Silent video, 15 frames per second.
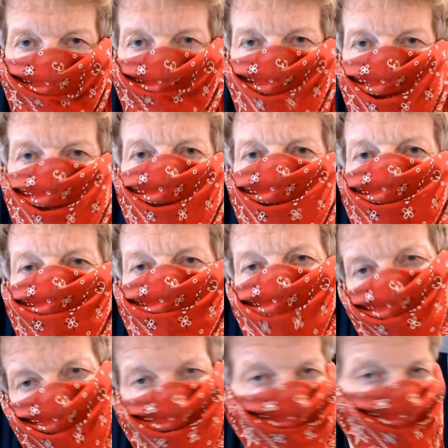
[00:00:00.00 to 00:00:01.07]
being
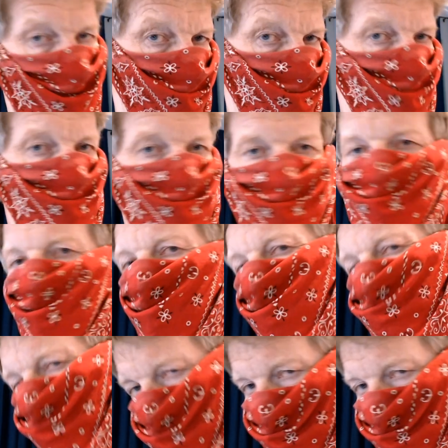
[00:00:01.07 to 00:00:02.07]
coronavirus safe.